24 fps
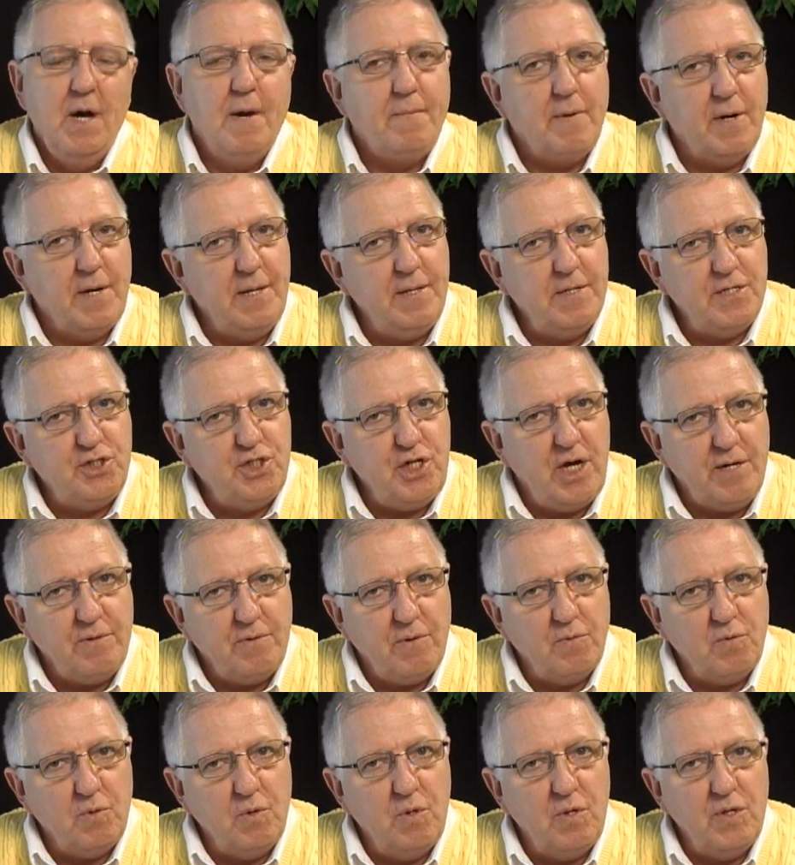But in the
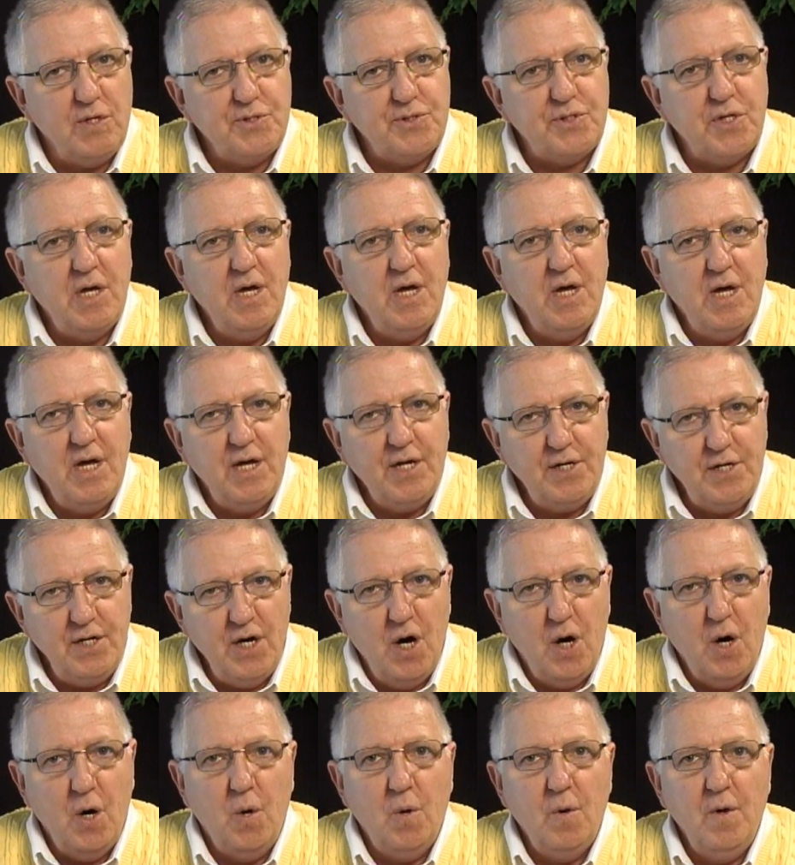general rules,
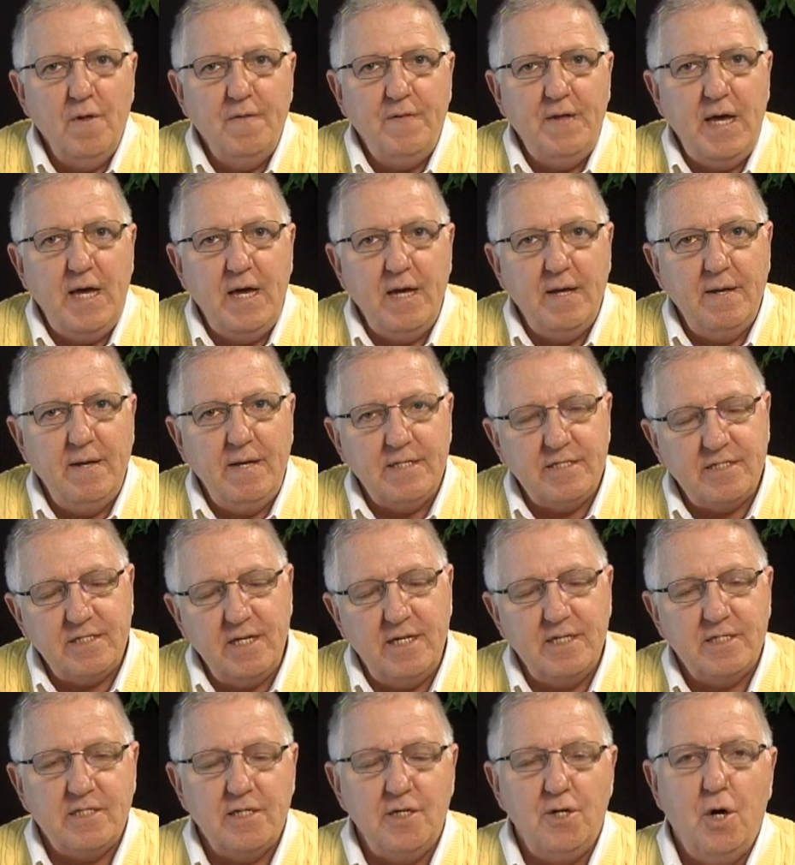no,
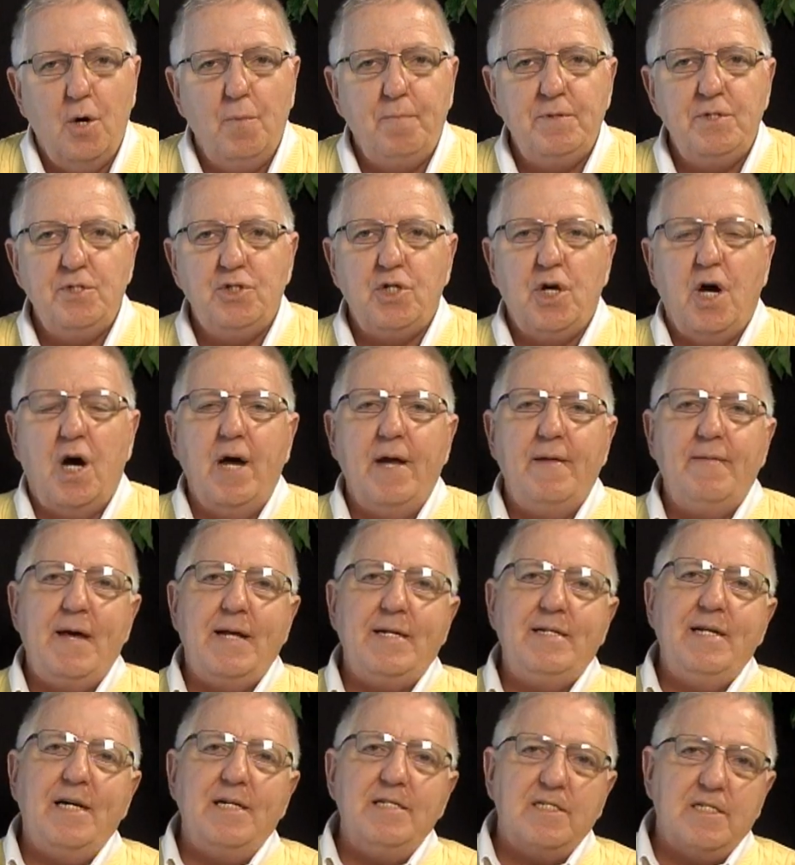it's an open jaw, and
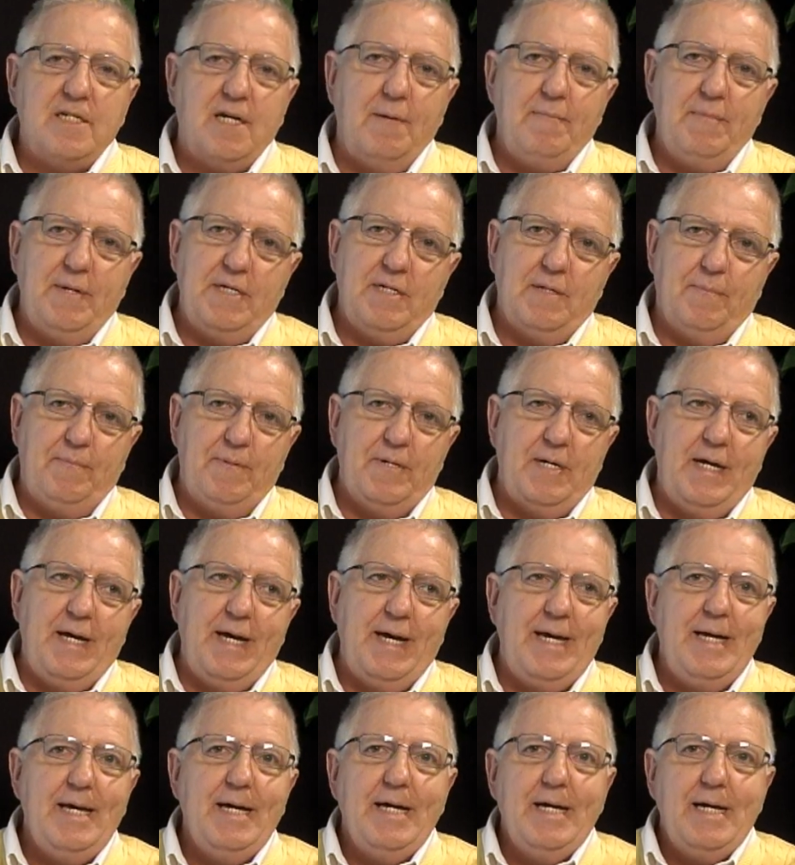that does come into
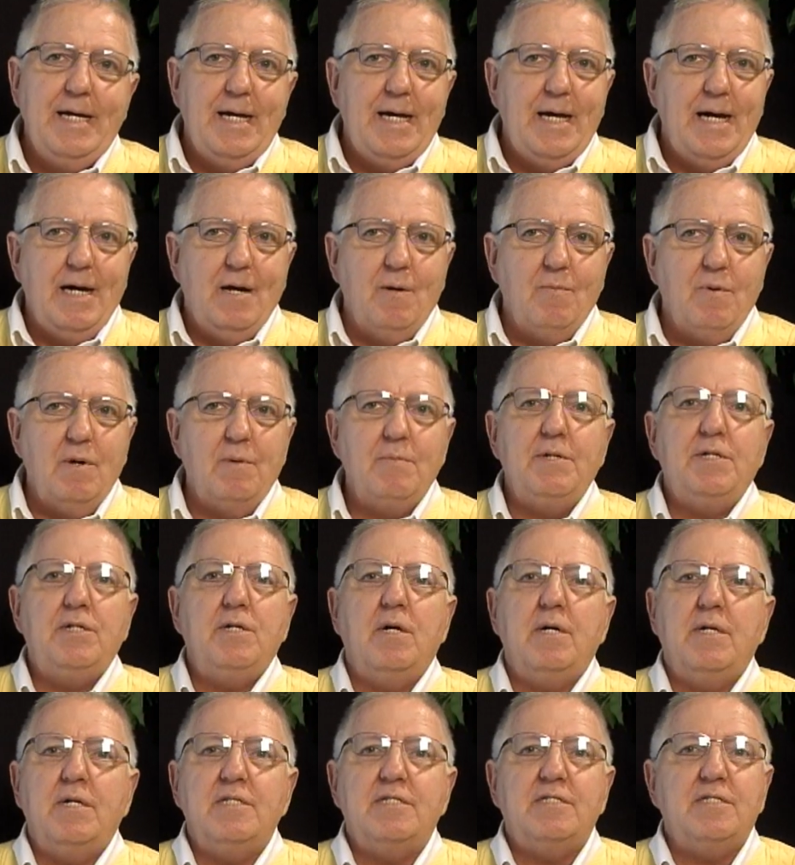play when we
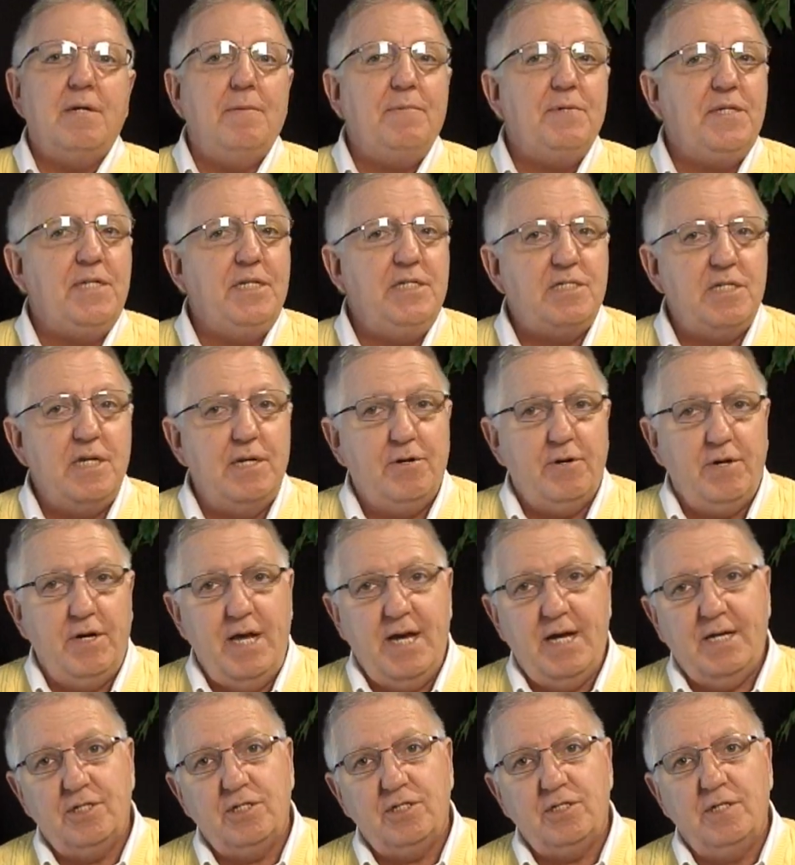look at some of these
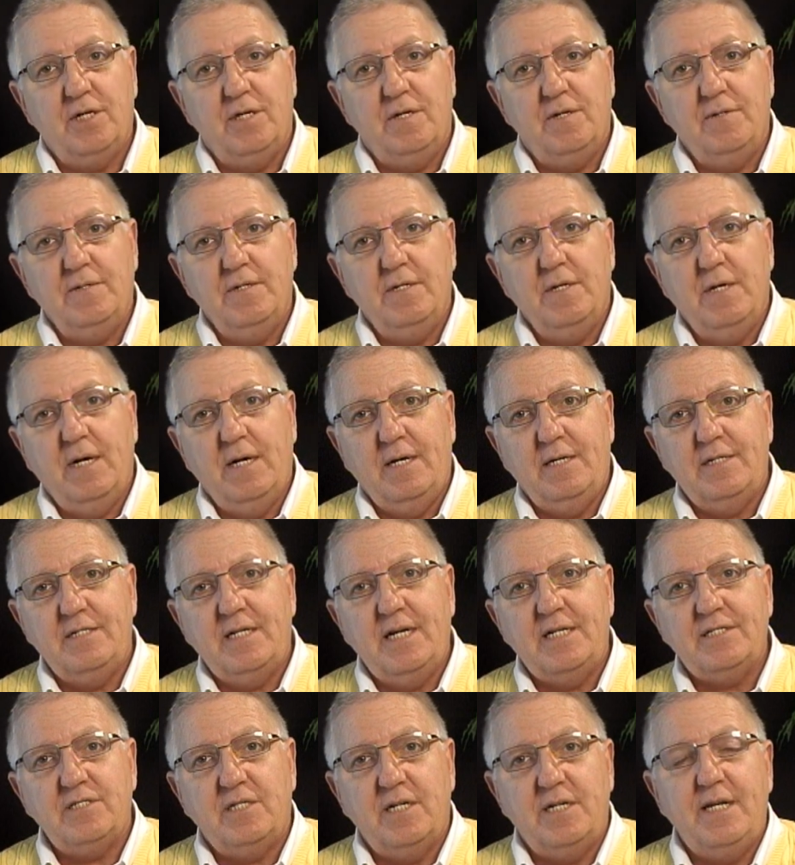international
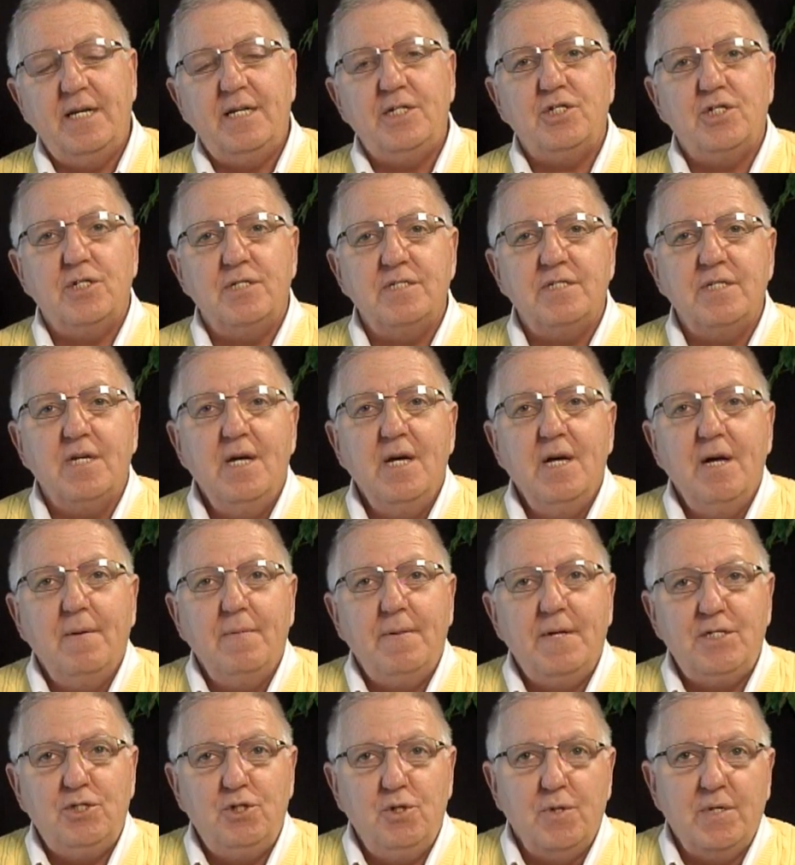destinations
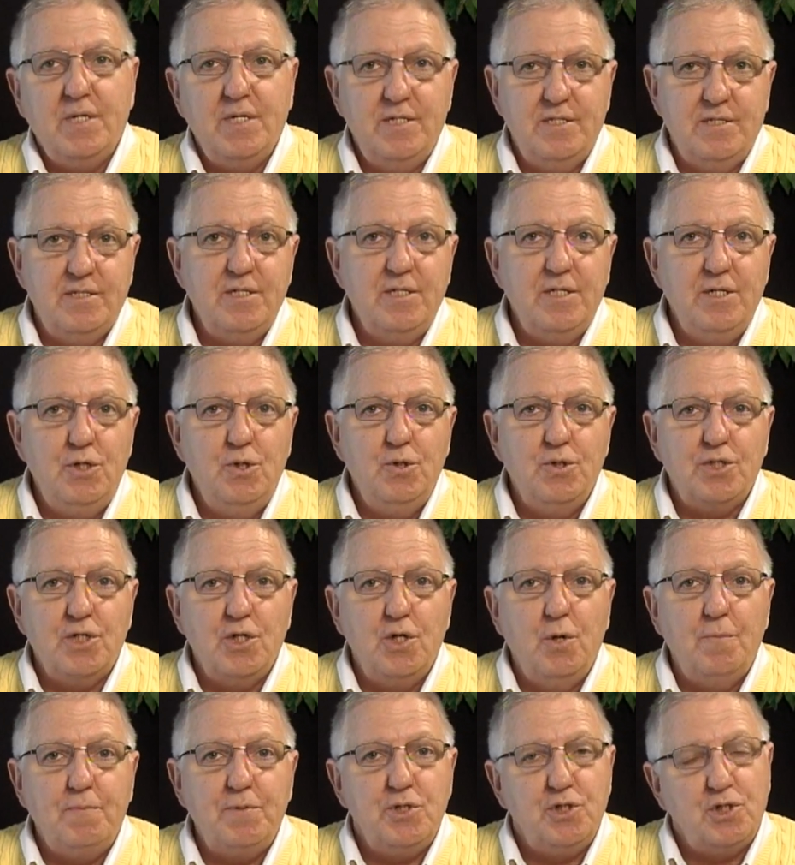that you can use
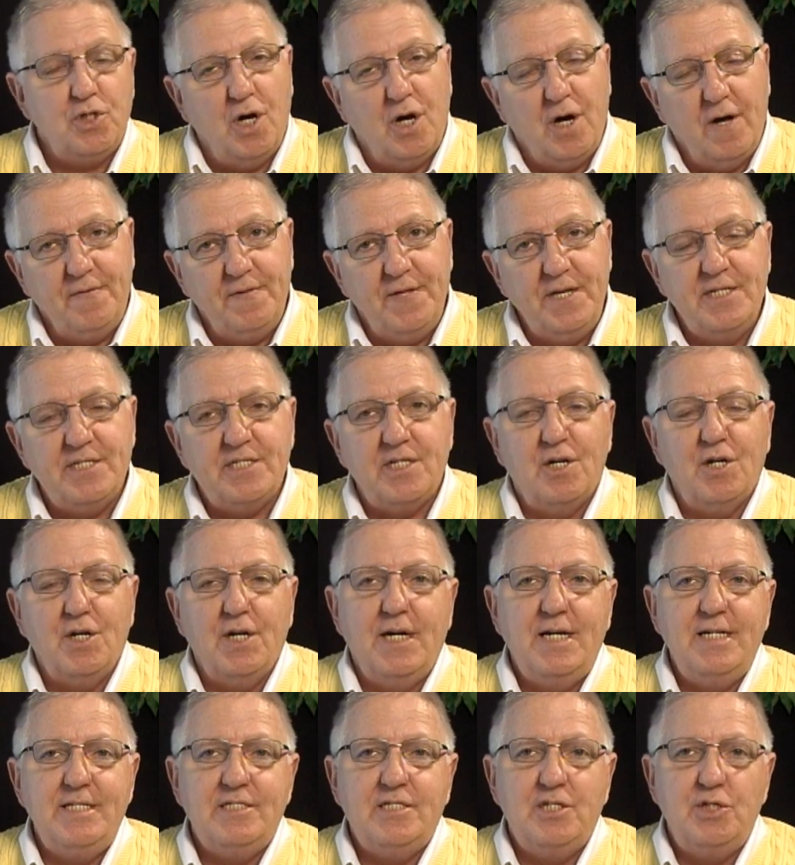an open jaw on these
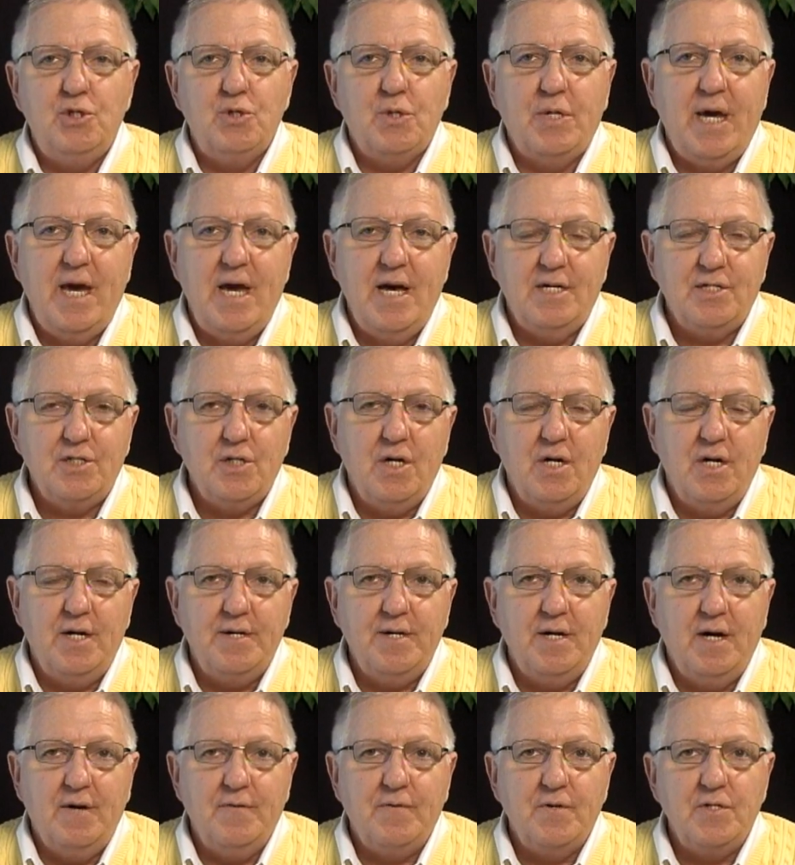airlines and you can't
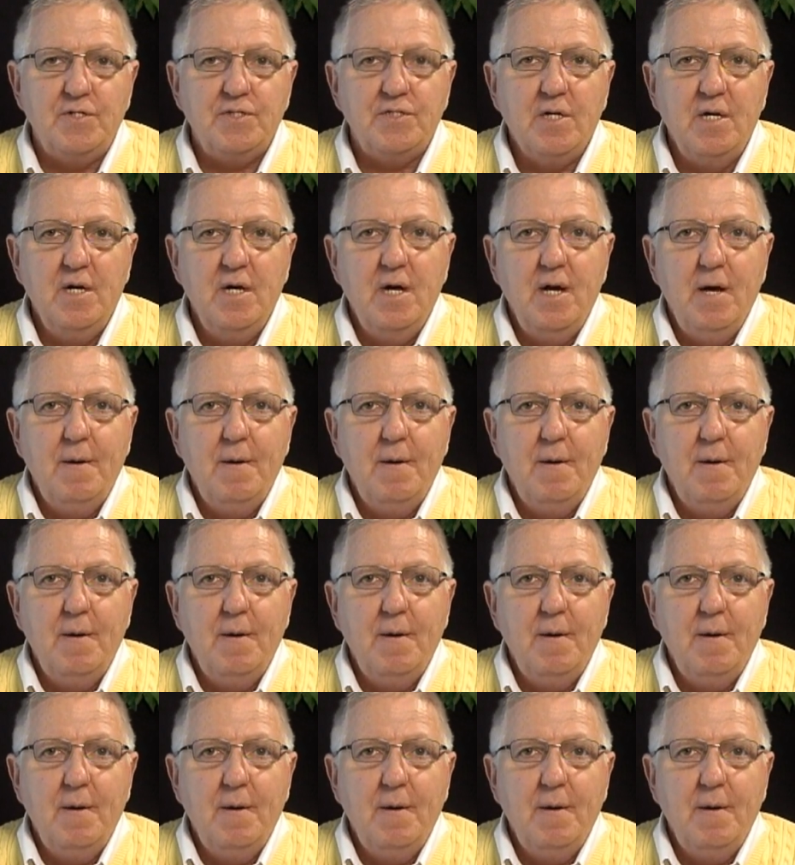on others.